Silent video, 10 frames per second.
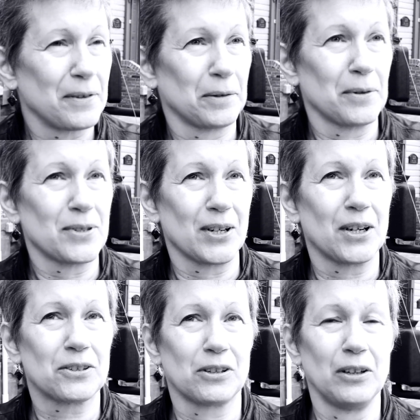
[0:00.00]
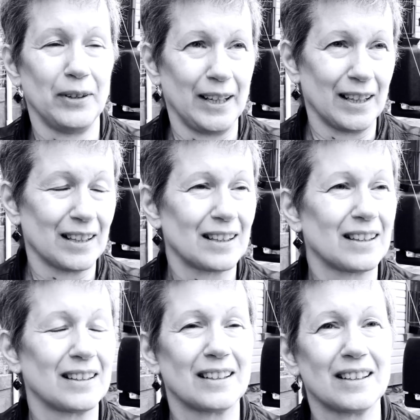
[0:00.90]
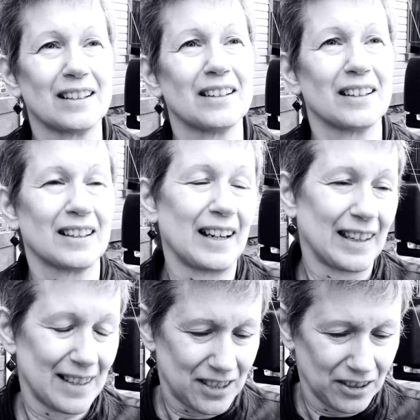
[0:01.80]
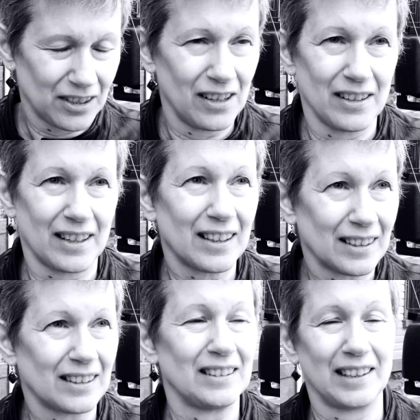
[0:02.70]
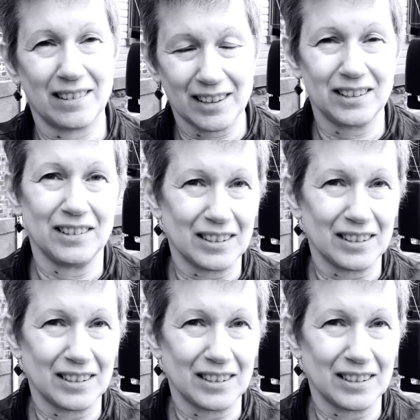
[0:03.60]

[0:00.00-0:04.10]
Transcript: There was a growing, I guess you'd call it a clerical